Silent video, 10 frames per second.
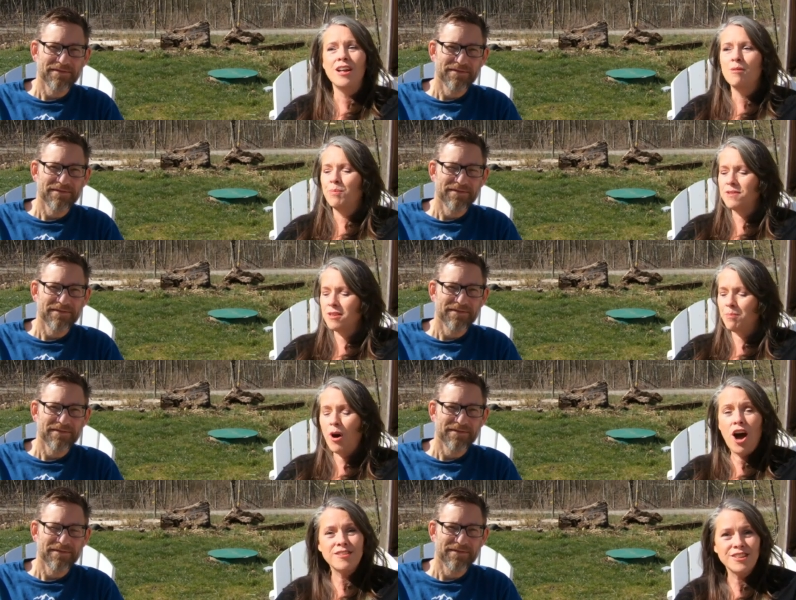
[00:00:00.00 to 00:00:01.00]
Speaker 1: Put some
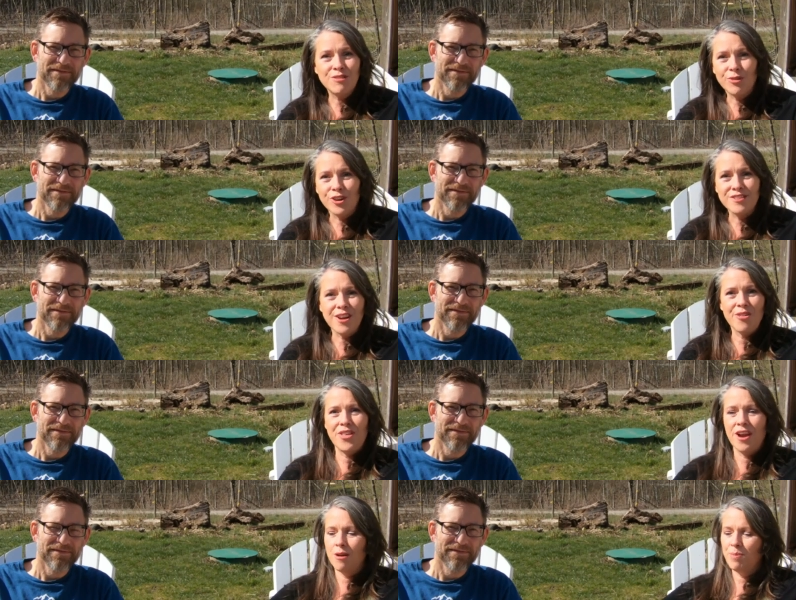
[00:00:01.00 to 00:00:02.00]
positive words out
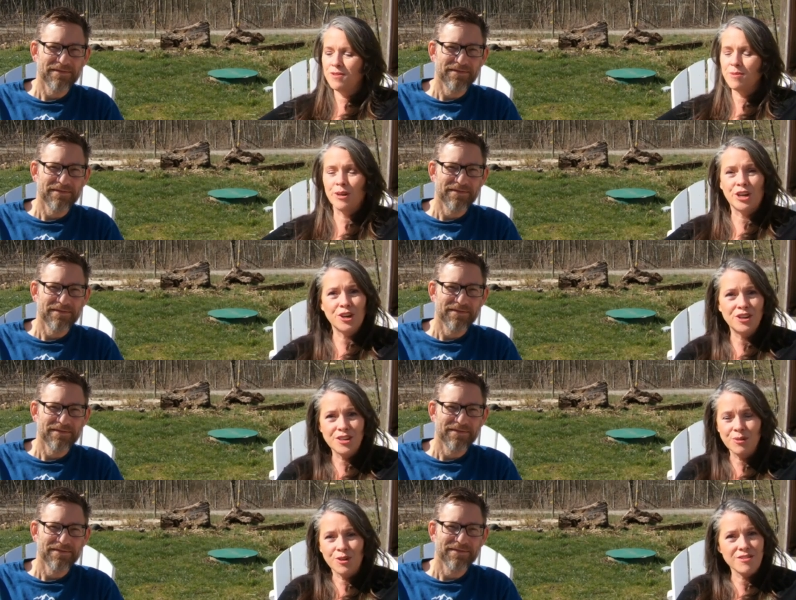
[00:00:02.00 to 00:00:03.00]
there. Put some
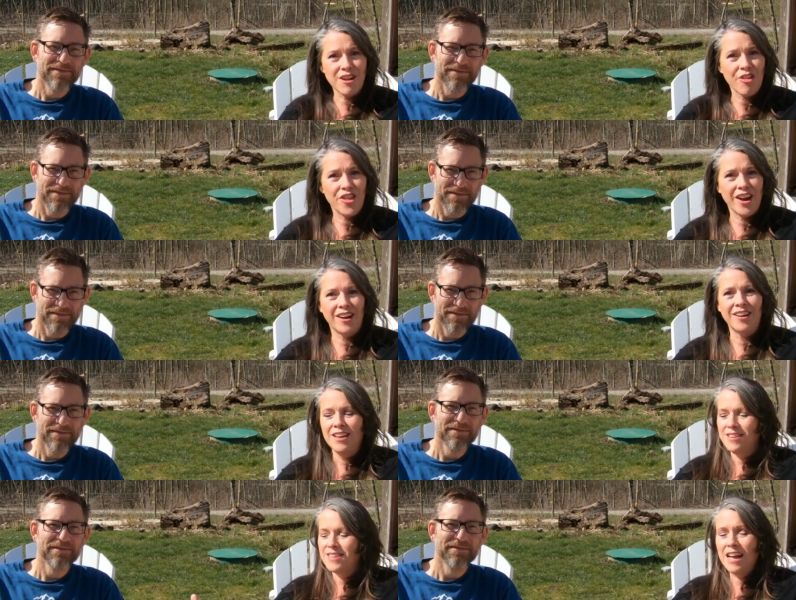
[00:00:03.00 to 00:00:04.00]
encouraging words out there.
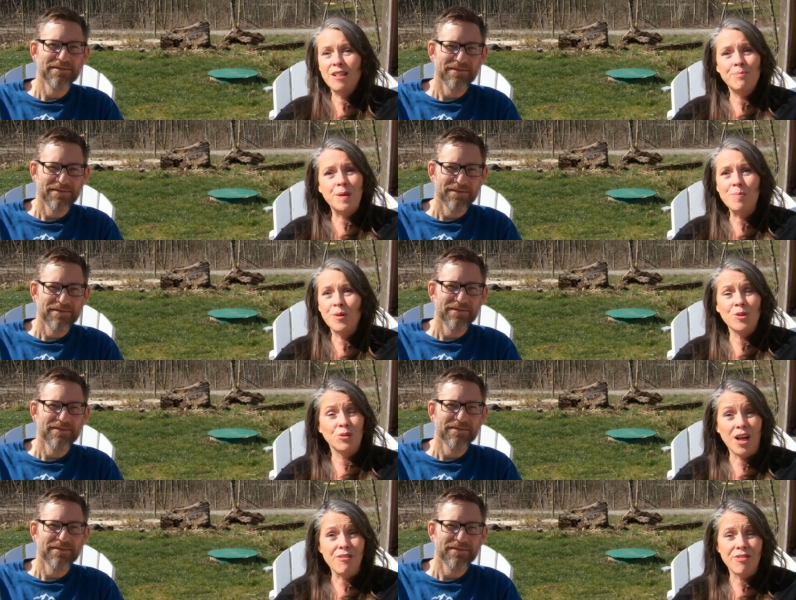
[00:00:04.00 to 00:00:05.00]
Tell people you
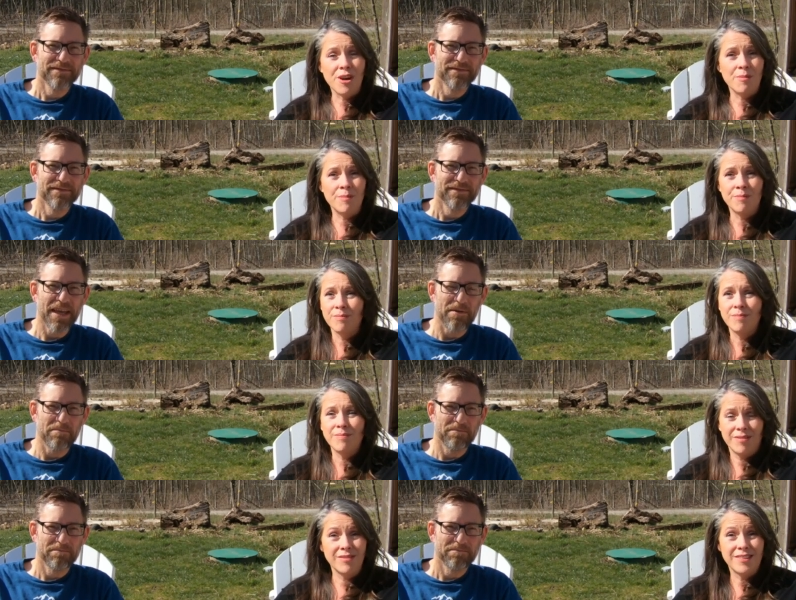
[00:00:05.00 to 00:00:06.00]
love them. Yeah.
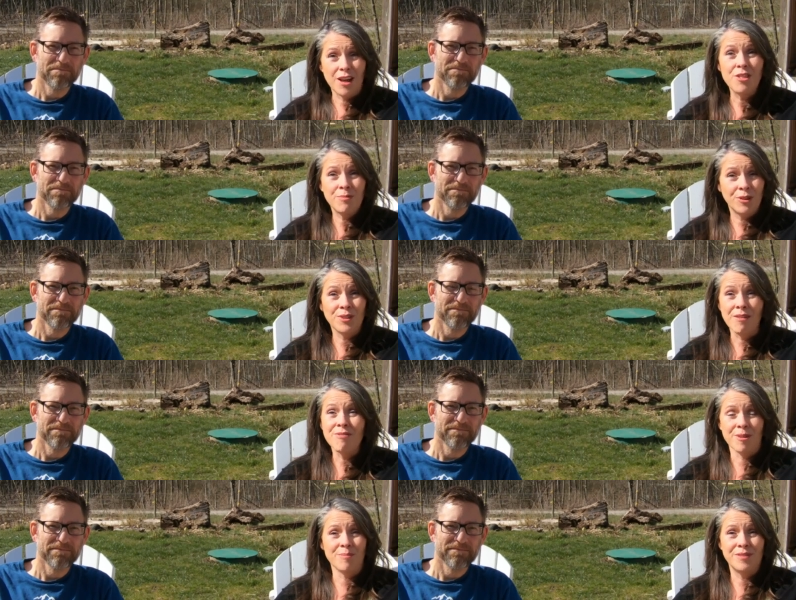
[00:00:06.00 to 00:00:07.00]
Tell them you love
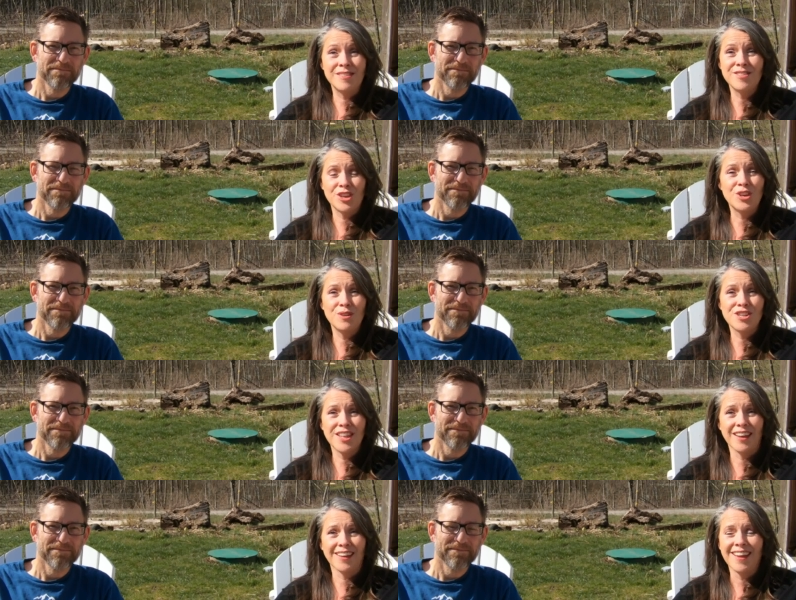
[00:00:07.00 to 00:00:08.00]
them. This is a huge
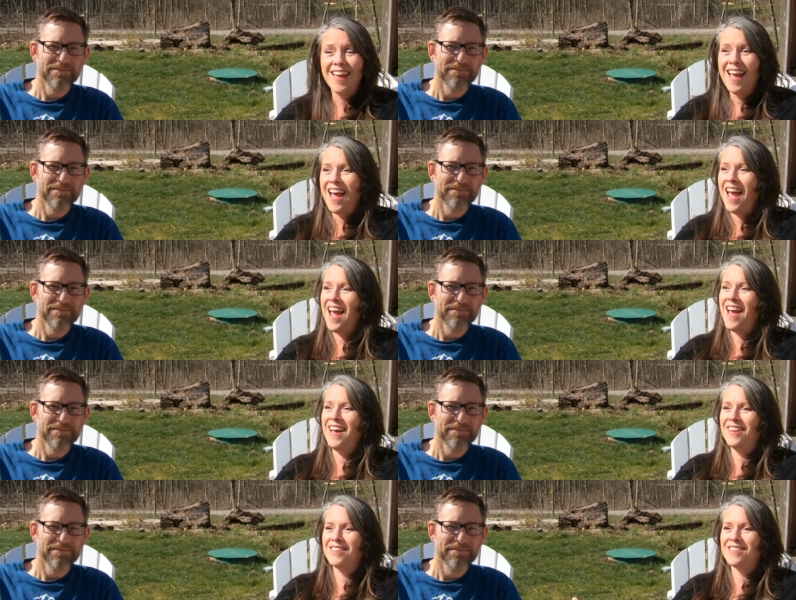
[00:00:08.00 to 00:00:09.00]
thing.
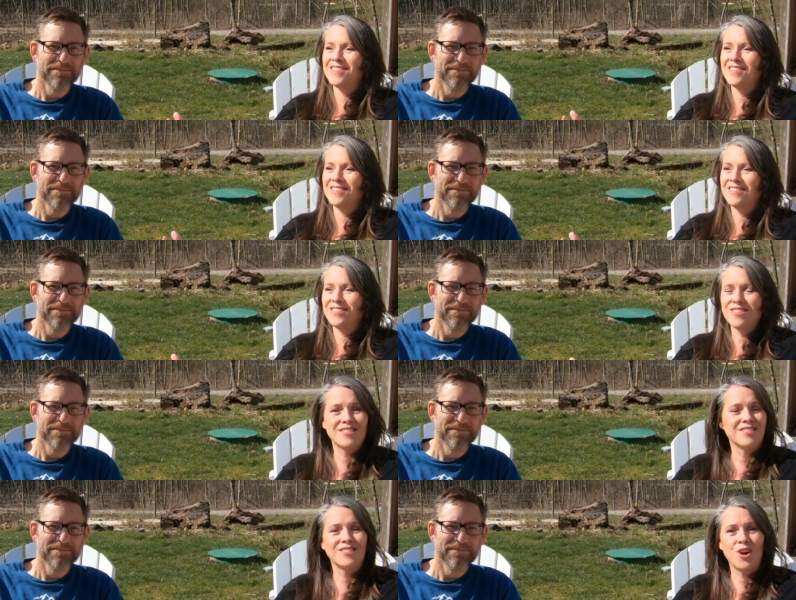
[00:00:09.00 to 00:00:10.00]
And
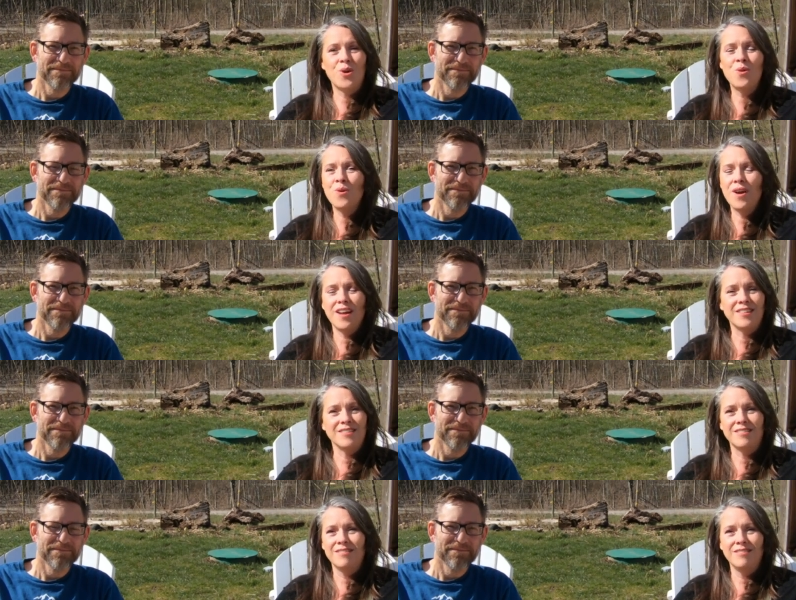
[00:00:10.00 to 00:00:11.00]
just go and
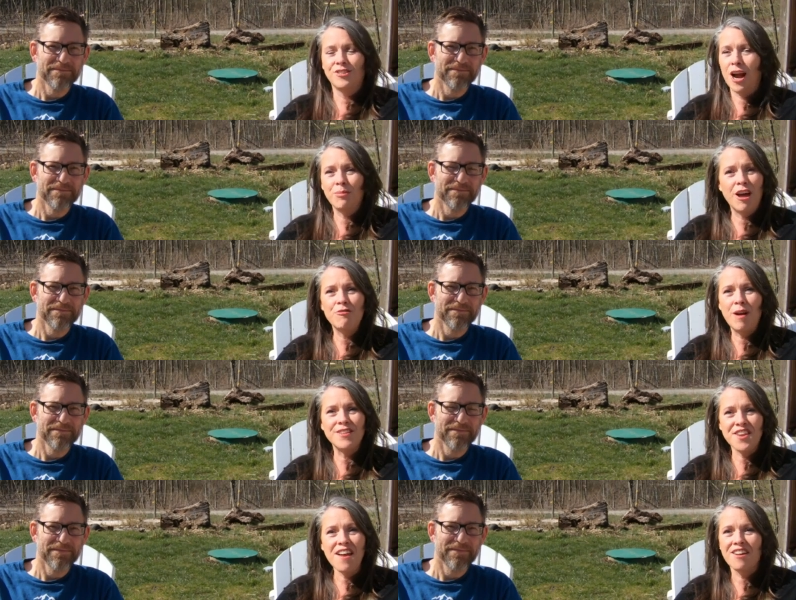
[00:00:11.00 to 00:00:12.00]
grab life by the
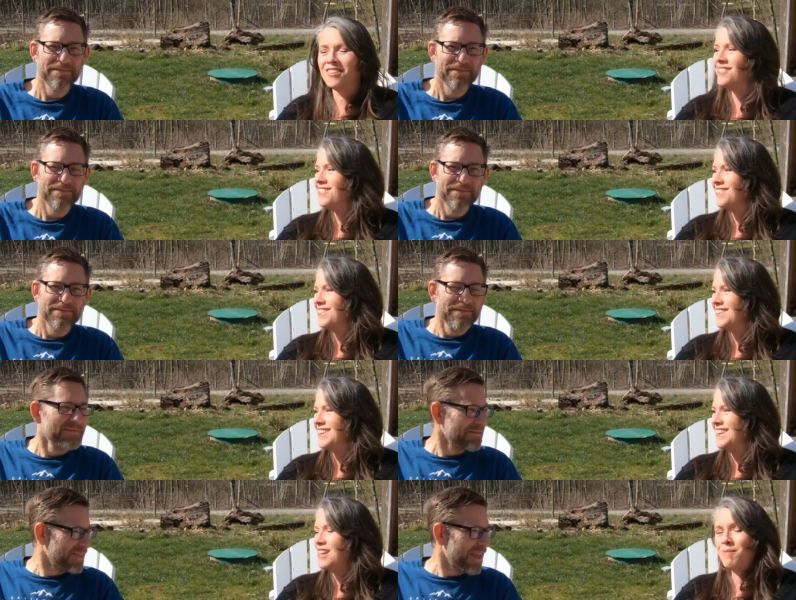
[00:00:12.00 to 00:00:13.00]
tail.
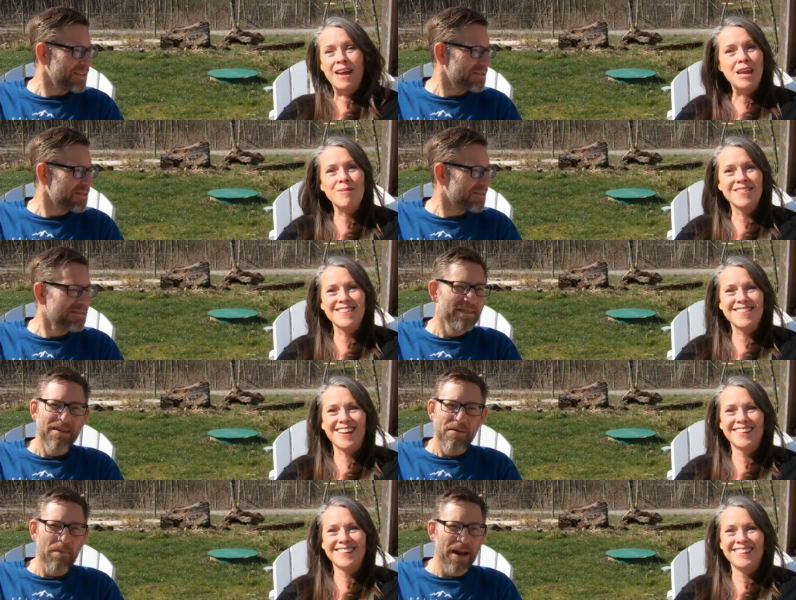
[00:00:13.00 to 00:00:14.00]
Speaker 2: Yes. My name is
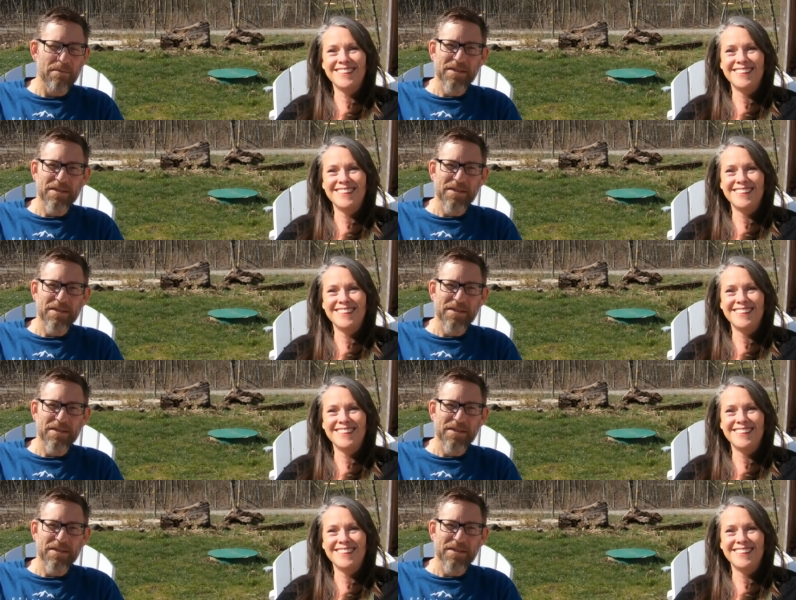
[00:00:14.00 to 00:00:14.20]
Lisa. My name is